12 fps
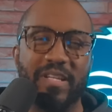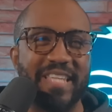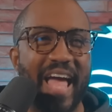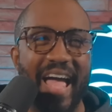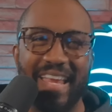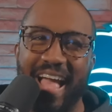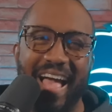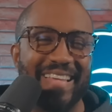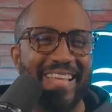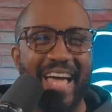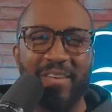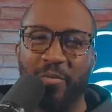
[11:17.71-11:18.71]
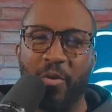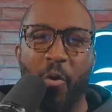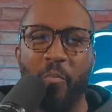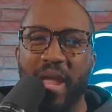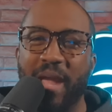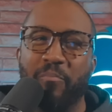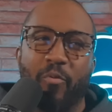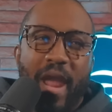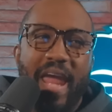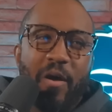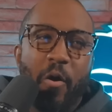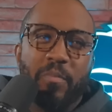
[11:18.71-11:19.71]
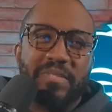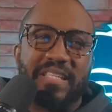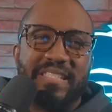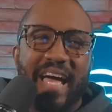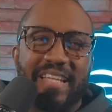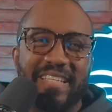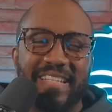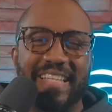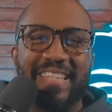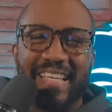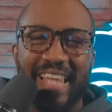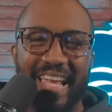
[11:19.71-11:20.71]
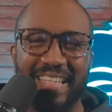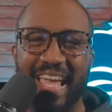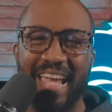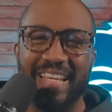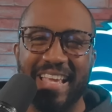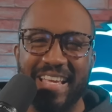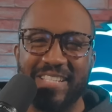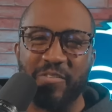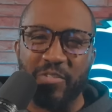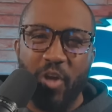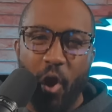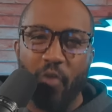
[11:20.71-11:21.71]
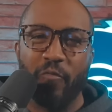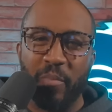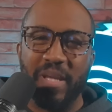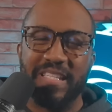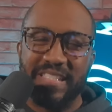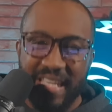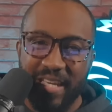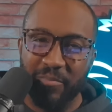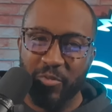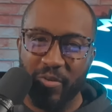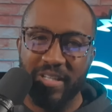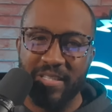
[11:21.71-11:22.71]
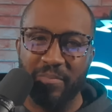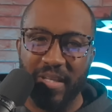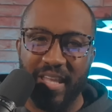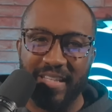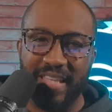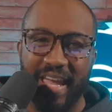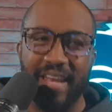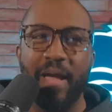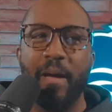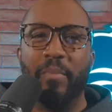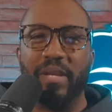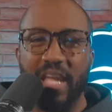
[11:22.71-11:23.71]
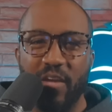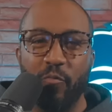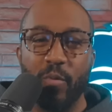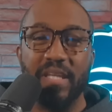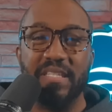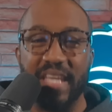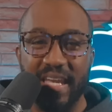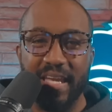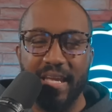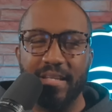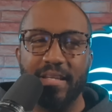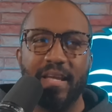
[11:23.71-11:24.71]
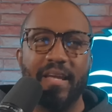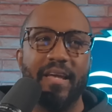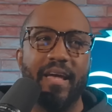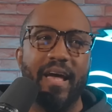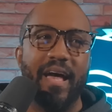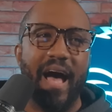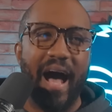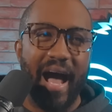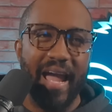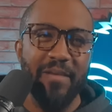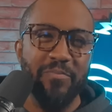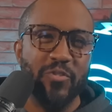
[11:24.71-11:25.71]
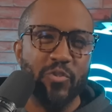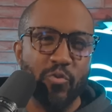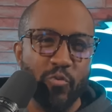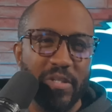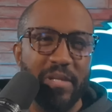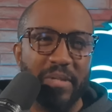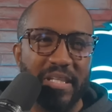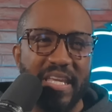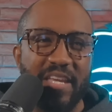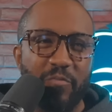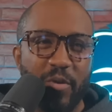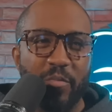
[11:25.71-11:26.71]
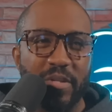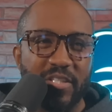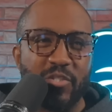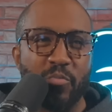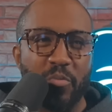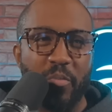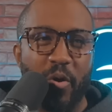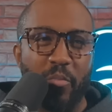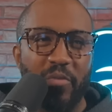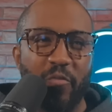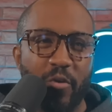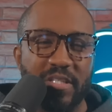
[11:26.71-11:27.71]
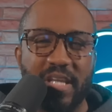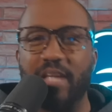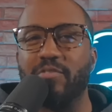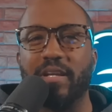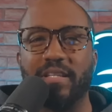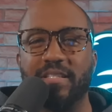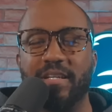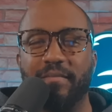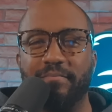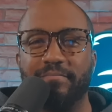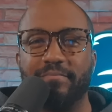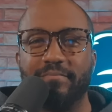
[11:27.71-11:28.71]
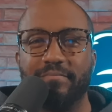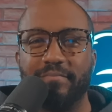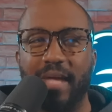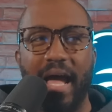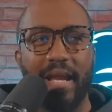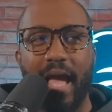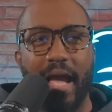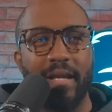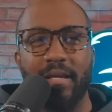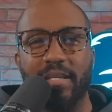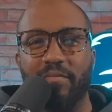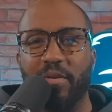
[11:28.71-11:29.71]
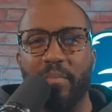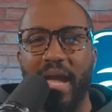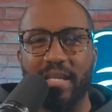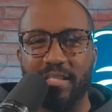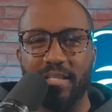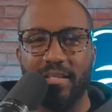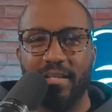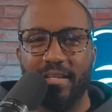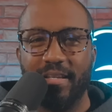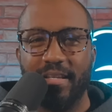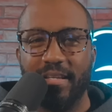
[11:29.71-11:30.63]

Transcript: which I, I I don't know, man. Brad Holmes has not done anything like that. So it's hard for me to see him doing something like that. But if we did, I truly believe we win the Super Bowl before his contract is up. I, I couldn't even imagine.